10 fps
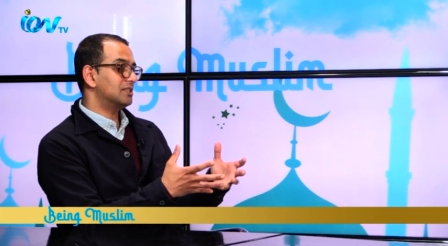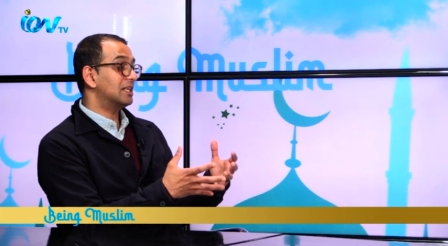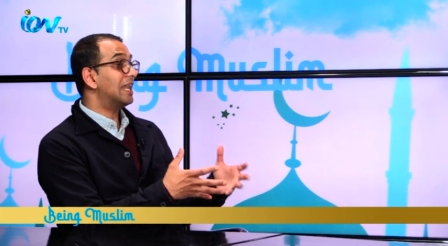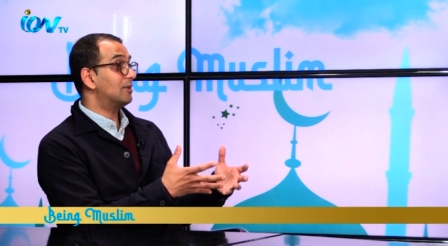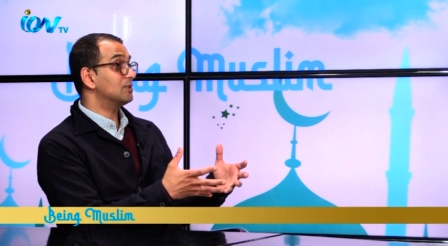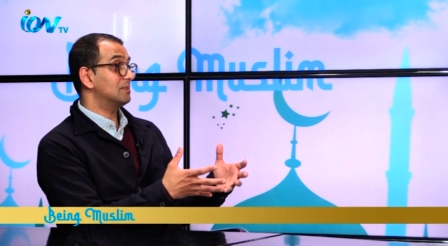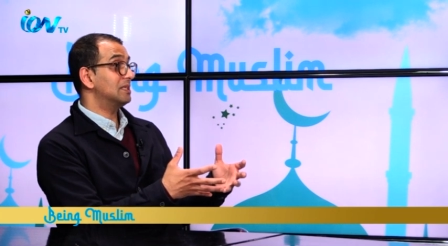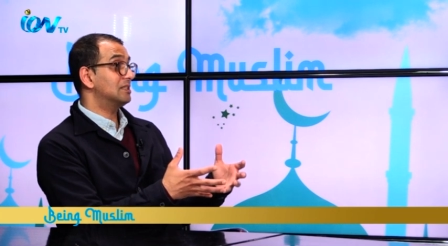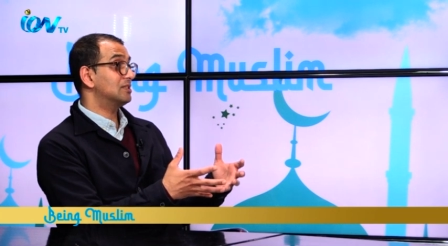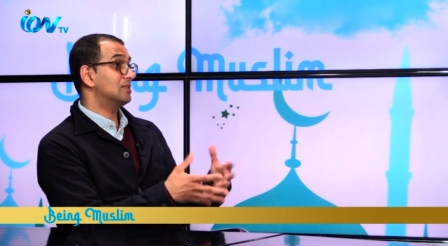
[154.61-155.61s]
allows
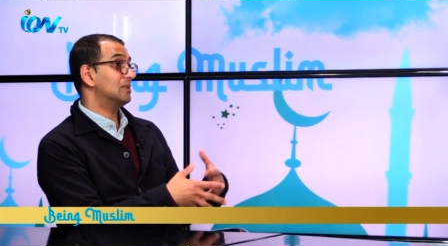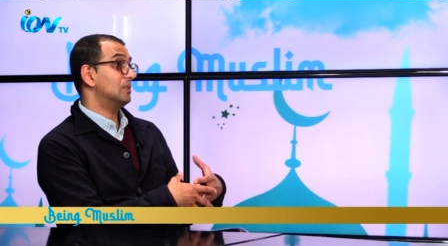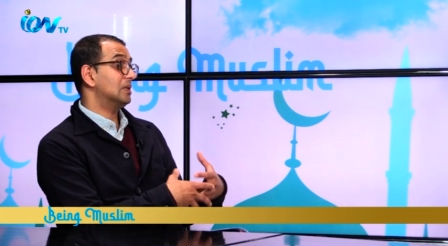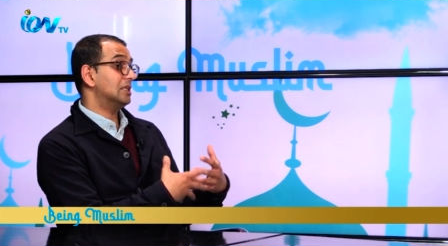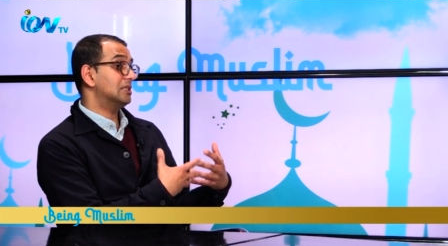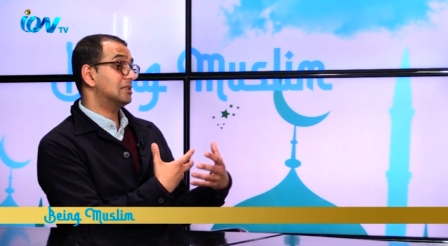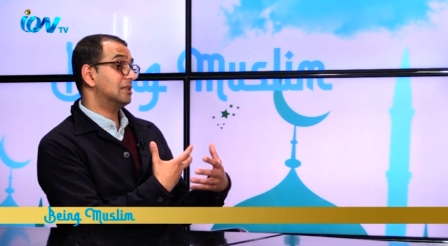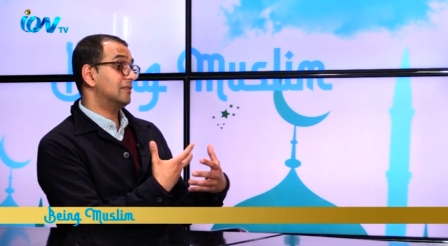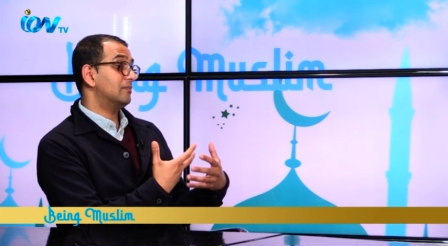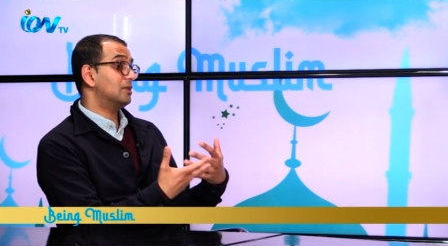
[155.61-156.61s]
me to do is
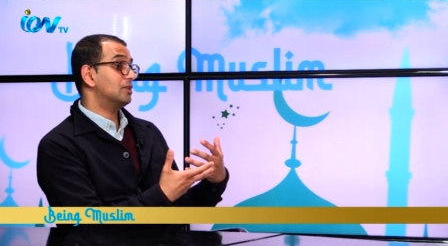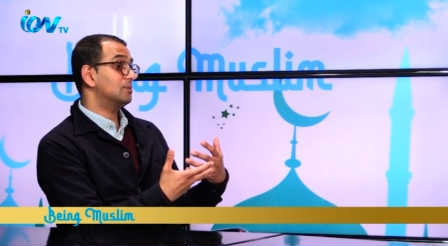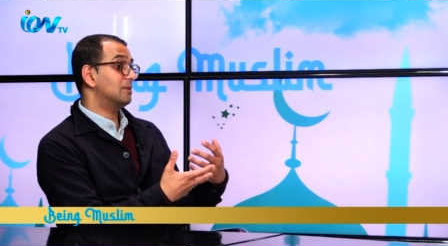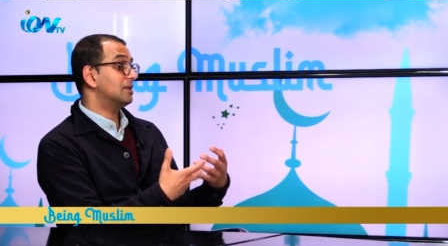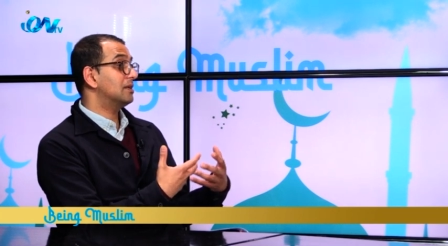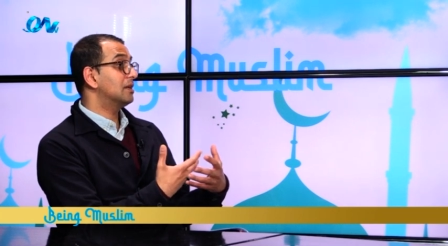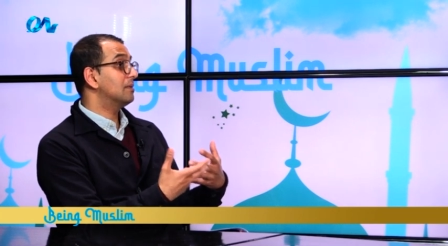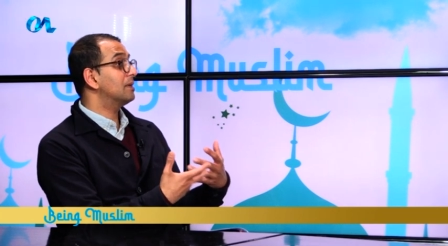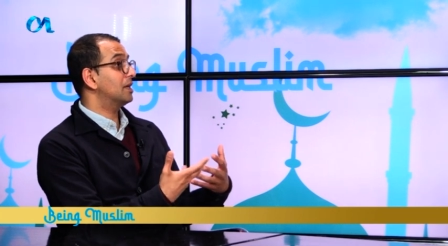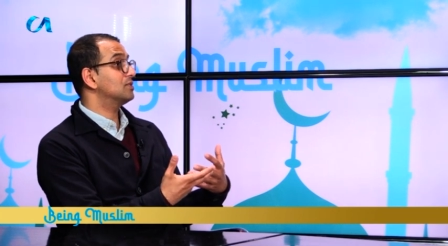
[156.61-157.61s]
kind of merge my
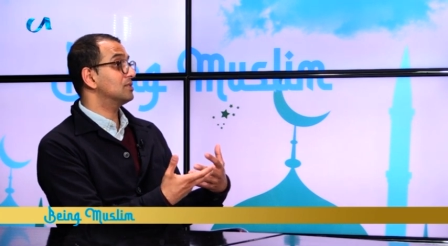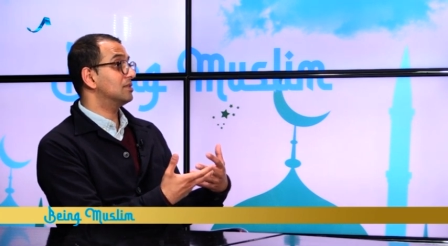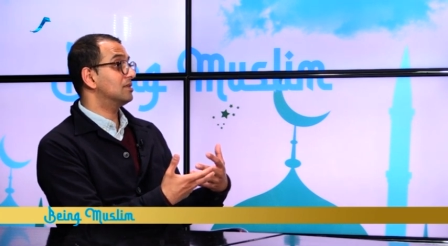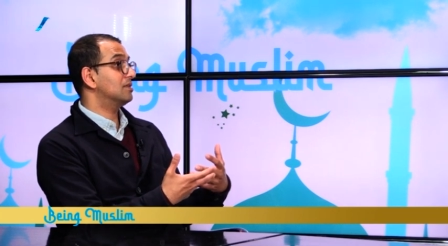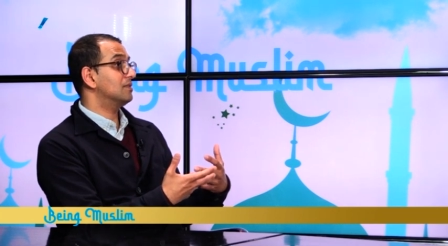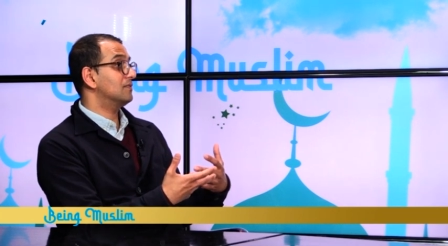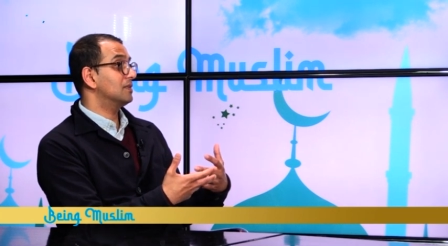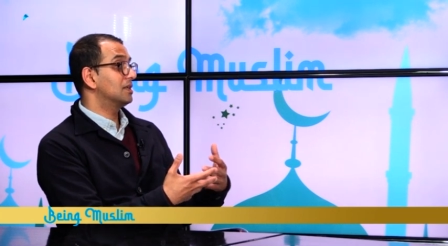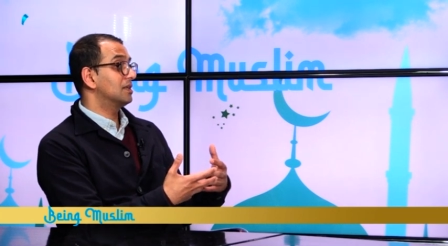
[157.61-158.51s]
passion of